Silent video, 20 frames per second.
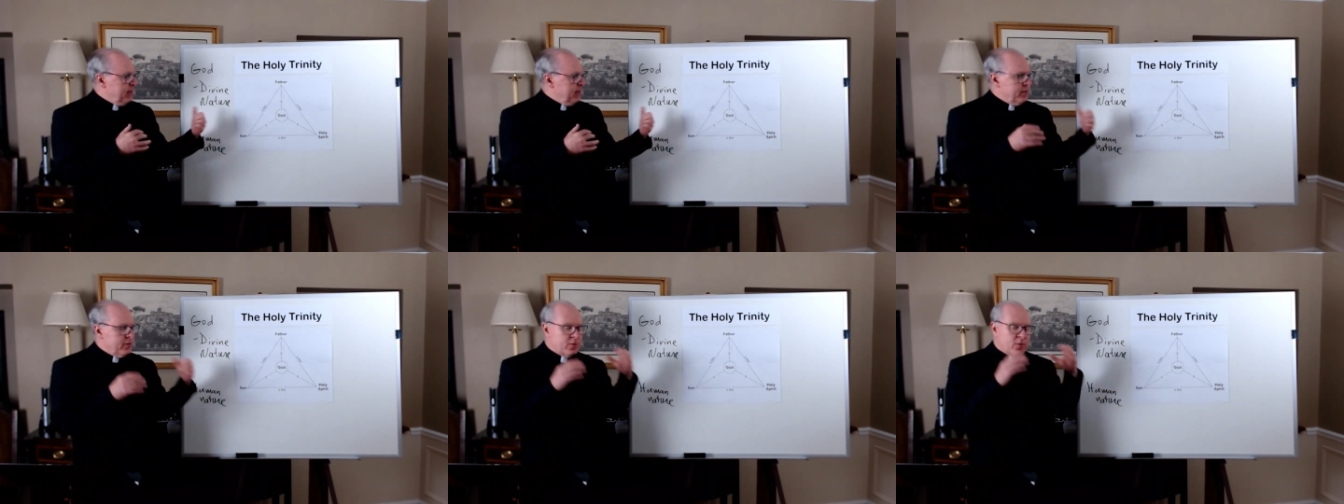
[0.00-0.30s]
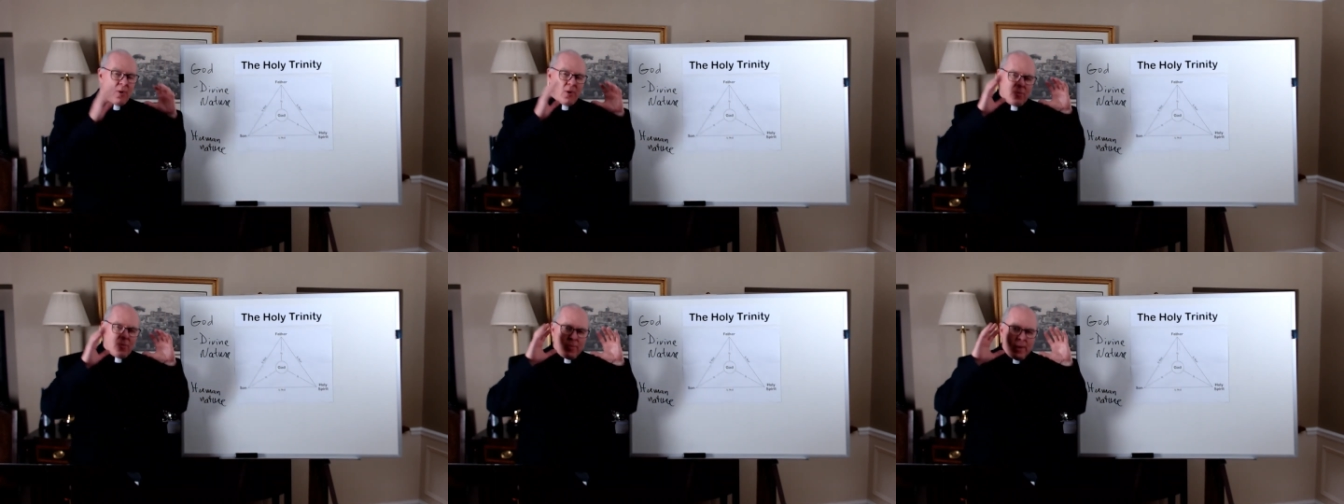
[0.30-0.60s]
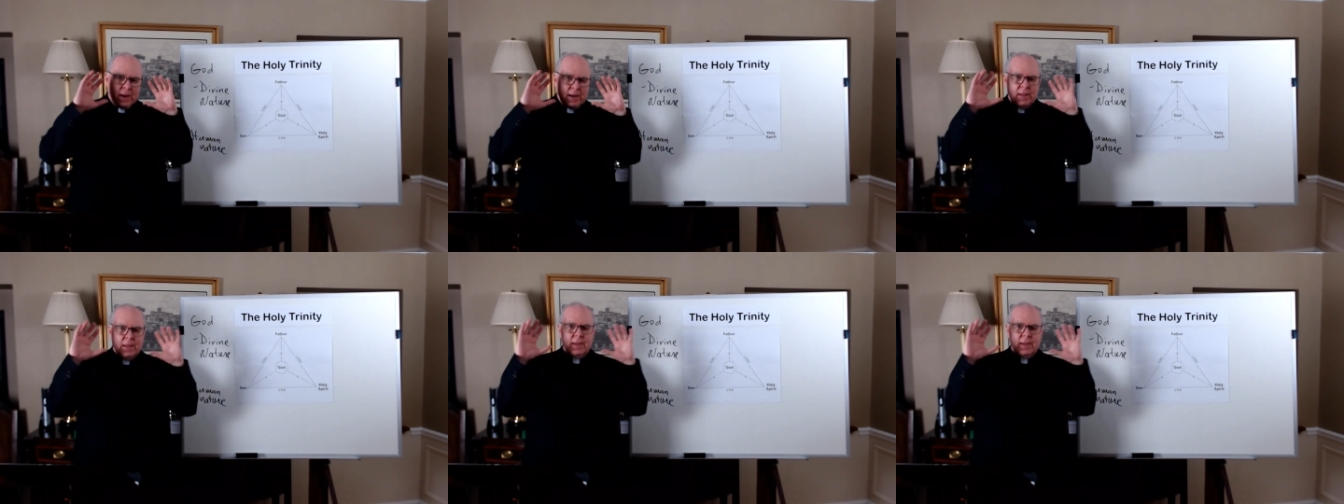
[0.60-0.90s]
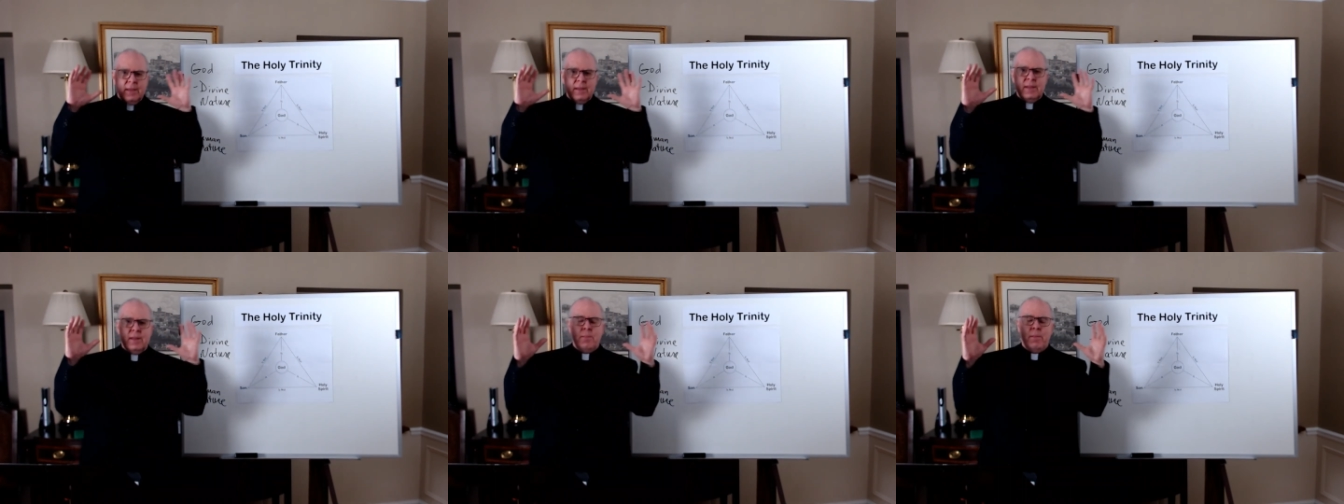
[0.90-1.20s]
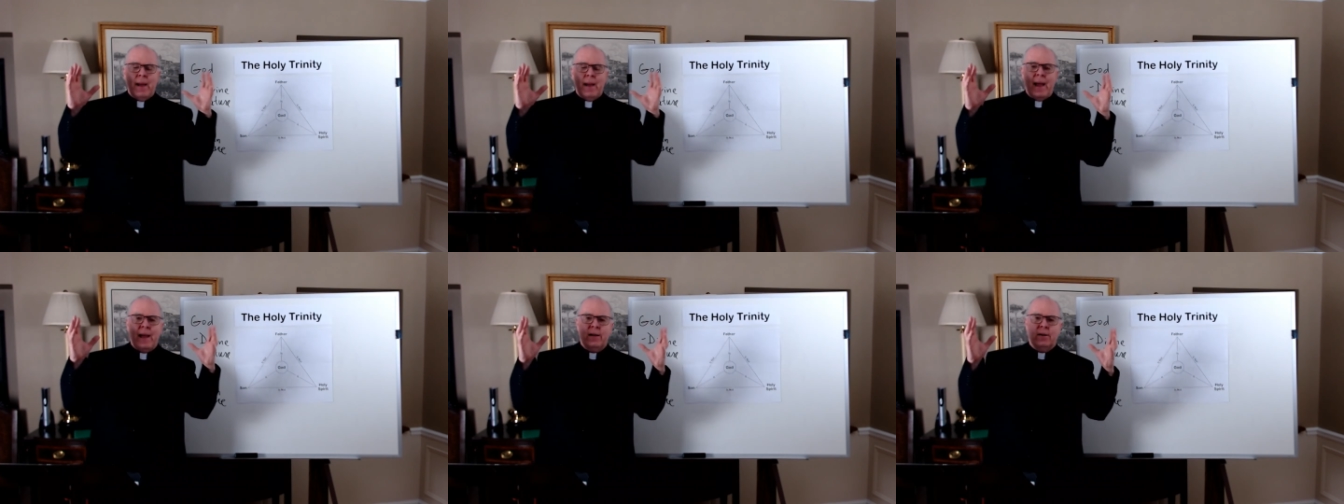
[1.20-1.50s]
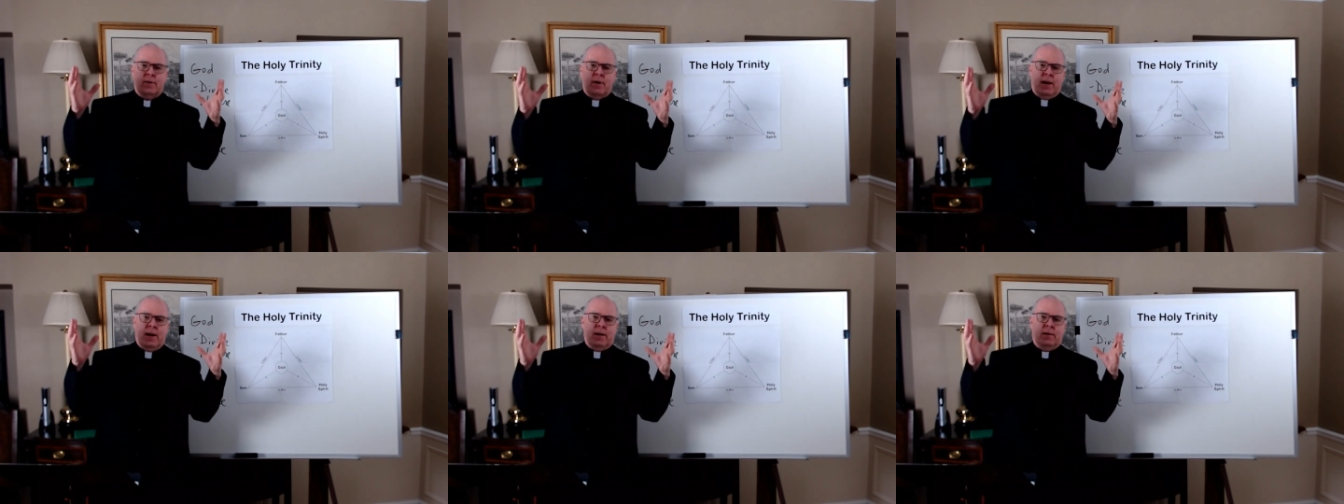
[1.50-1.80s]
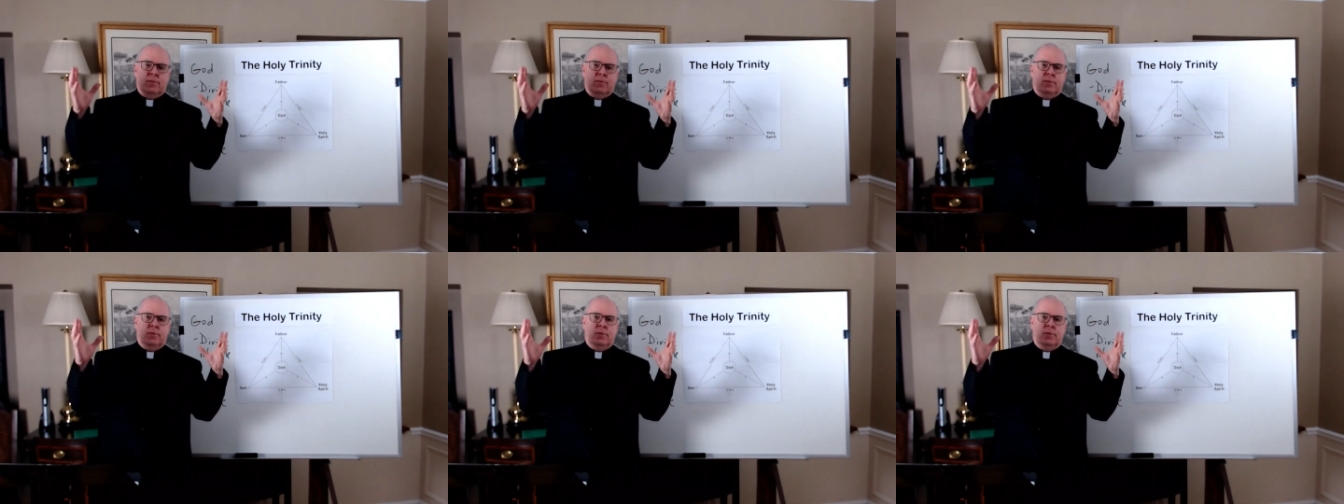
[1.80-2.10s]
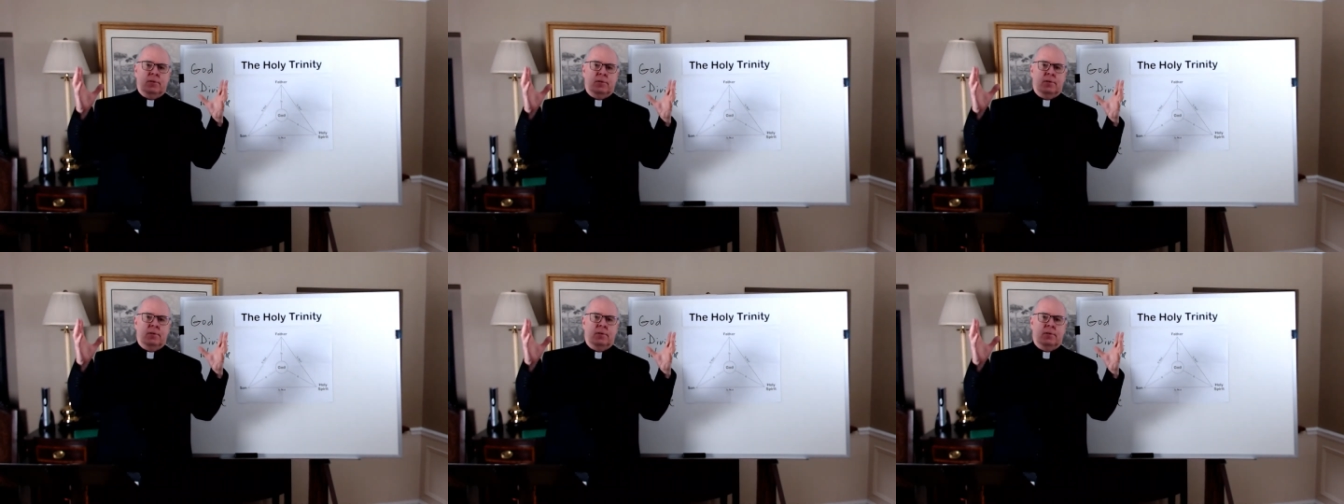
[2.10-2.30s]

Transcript: is already in the background.